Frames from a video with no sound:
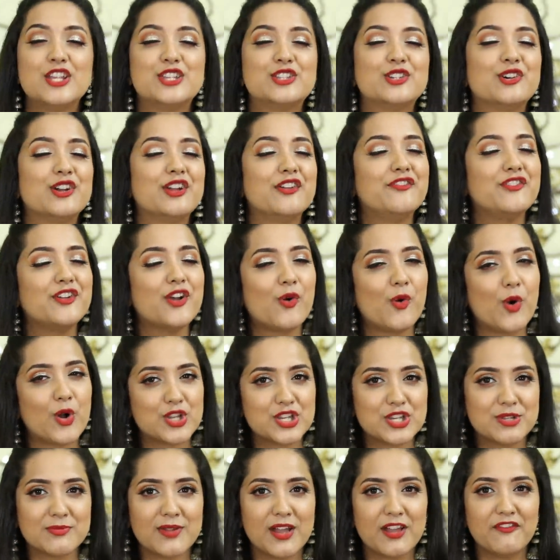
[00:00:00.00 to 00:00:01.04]
So if you're
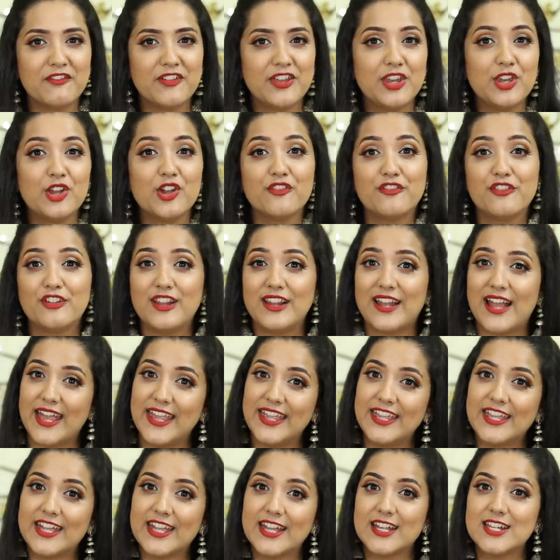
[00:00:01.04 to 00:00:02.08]
watching my video, if you
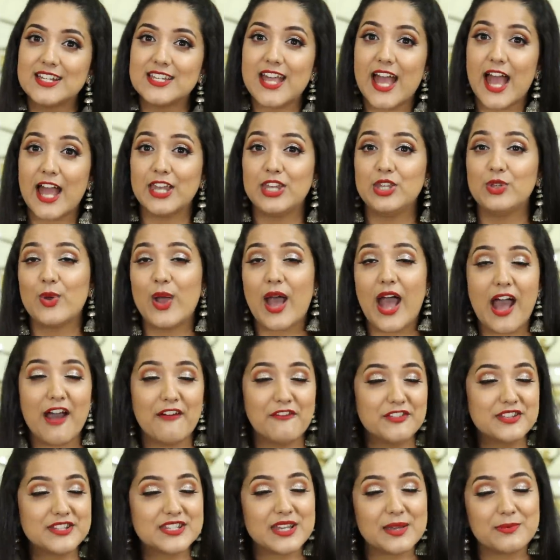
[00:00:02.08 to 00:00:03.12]
like it and you
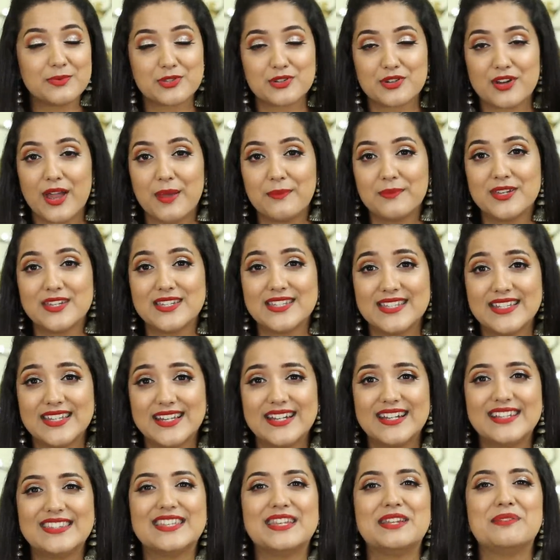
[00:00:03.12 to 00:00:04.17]
haven't subscribed it
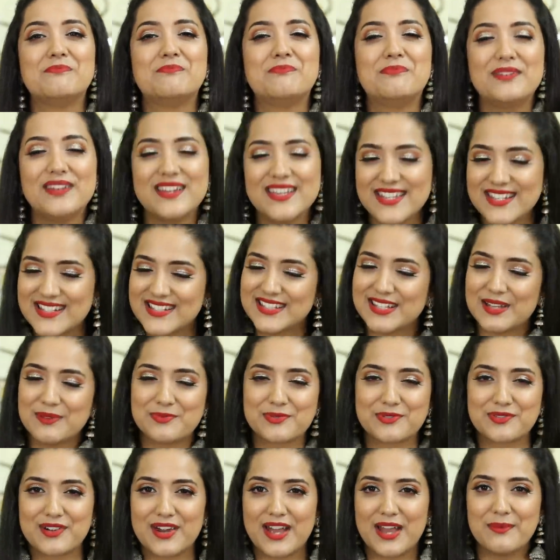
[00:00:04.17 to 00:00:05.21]
yet, then please
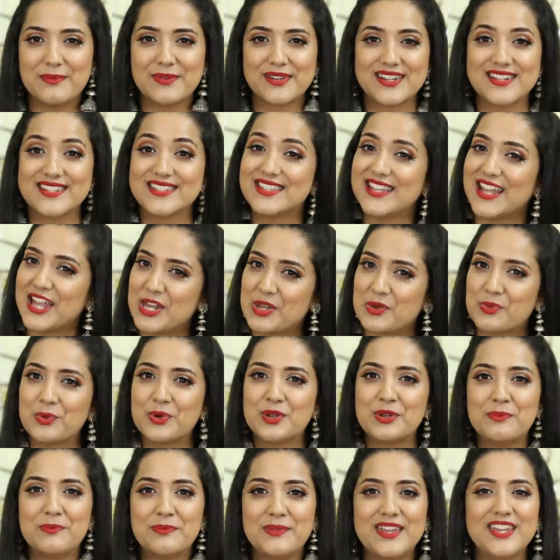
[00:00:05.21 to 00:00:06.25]
subscribe, because it
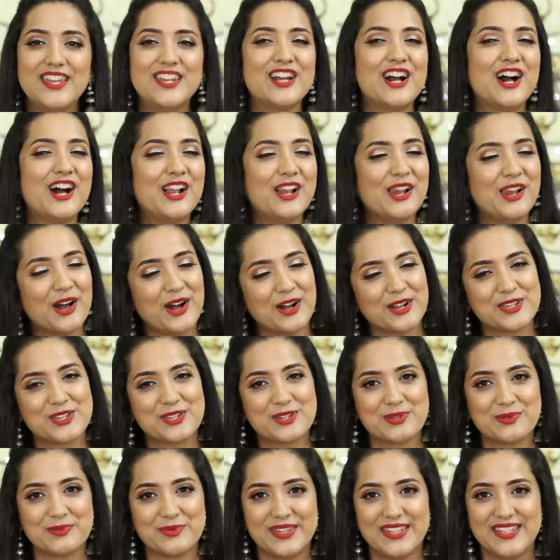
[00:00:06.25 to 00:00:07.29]
would mean a
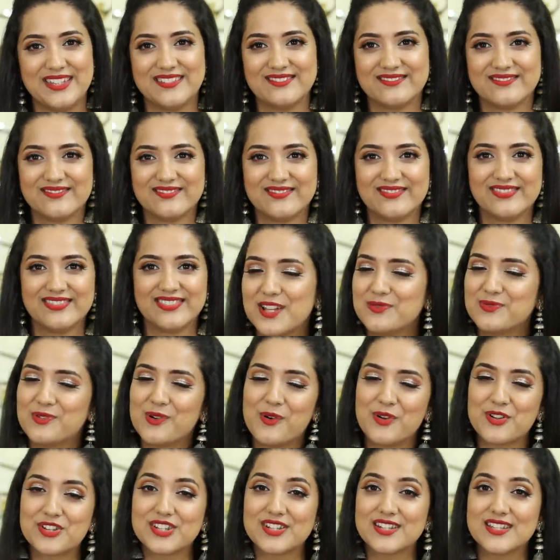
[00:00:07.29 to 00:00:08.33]
lot to me. Thanks for
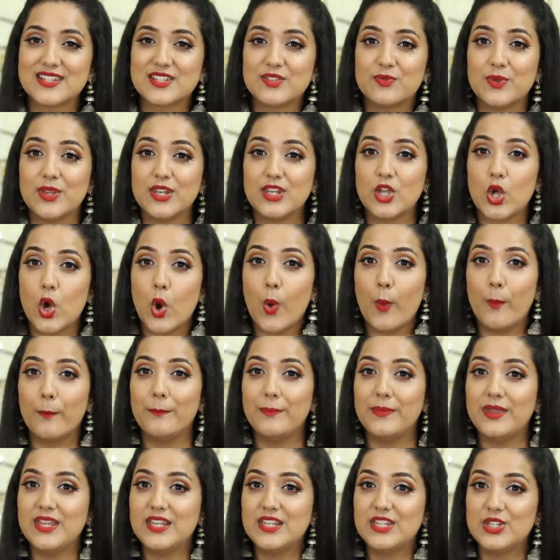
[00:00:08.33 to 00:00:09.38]
watching this video.
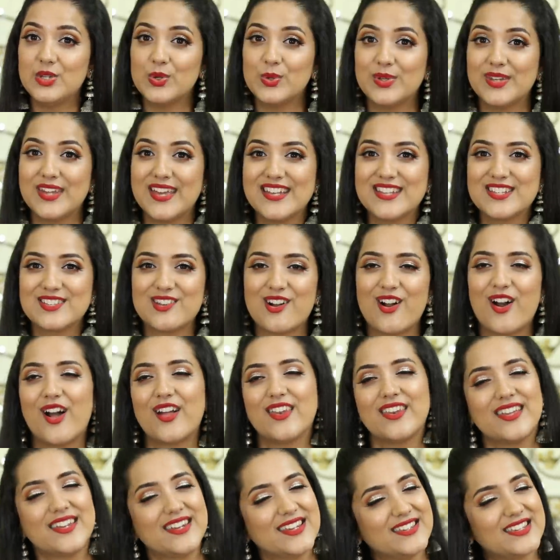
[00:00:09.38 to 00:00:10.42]
Meet you next
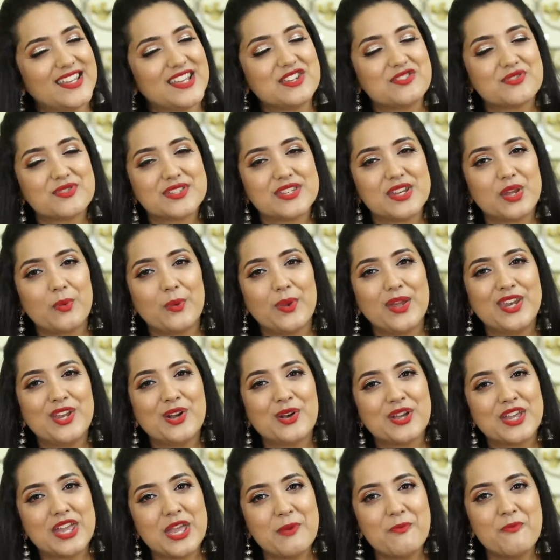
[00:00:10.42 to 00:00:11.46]
on another interesting
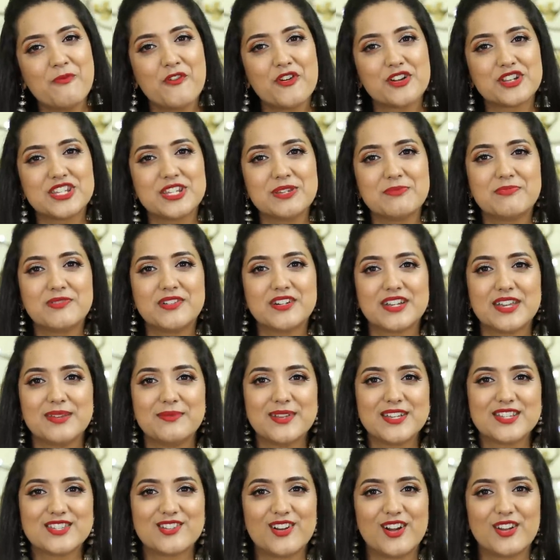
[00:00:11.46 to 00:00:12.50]
video. Keep watching
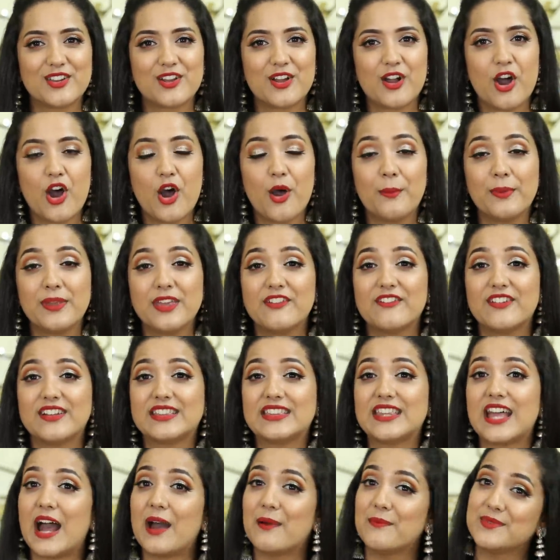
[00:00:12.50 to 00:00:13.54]
Perkymegs.com. Give a
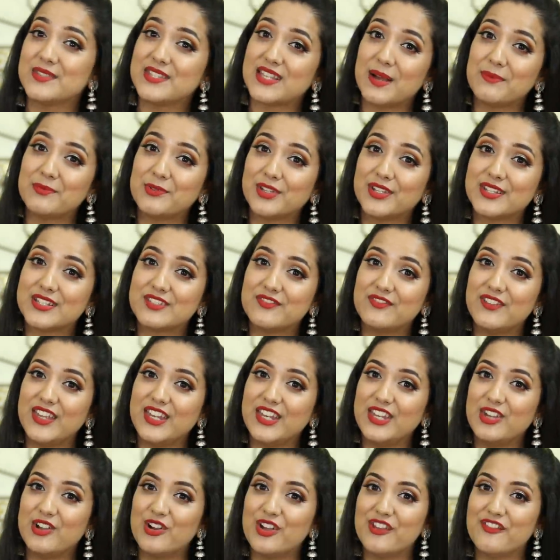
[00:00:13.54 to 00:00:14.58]
thumbs up to this
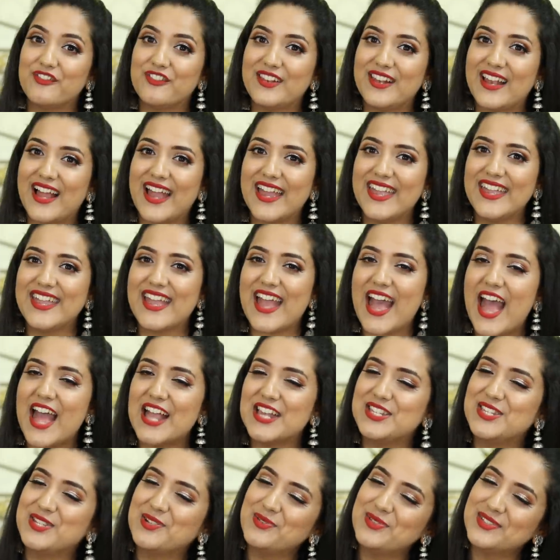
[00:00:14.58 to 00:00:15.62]
video if you like,
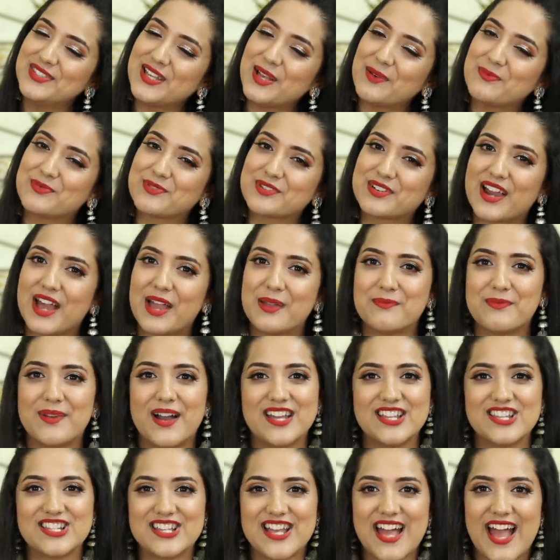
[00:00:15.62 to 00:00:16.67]
and do subscribe
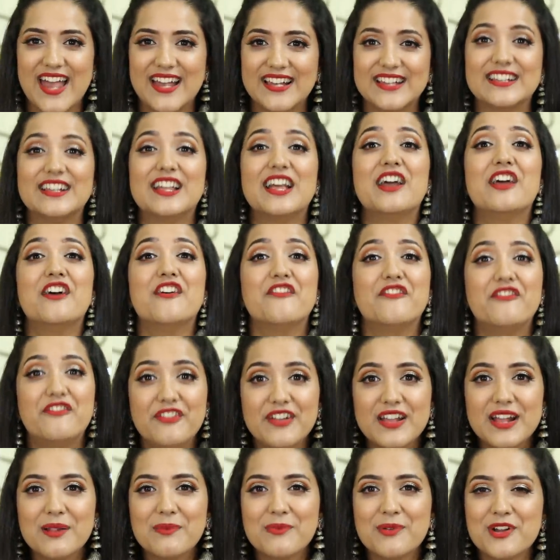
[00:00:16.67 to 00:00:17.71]
my channel.
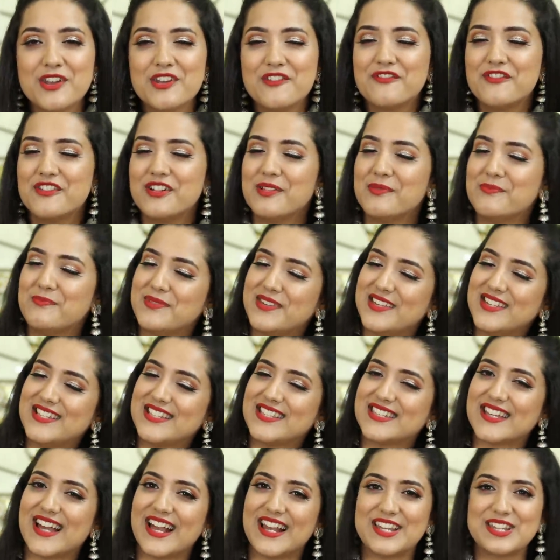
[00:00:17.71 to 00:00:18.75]
Feel beautiful, be
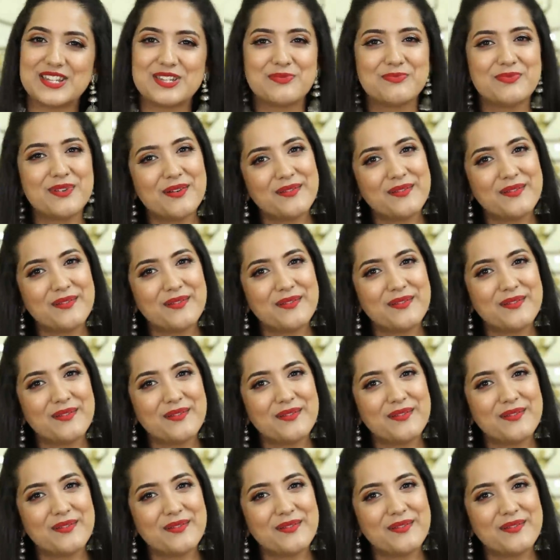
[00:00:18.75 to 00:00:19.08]
stylish.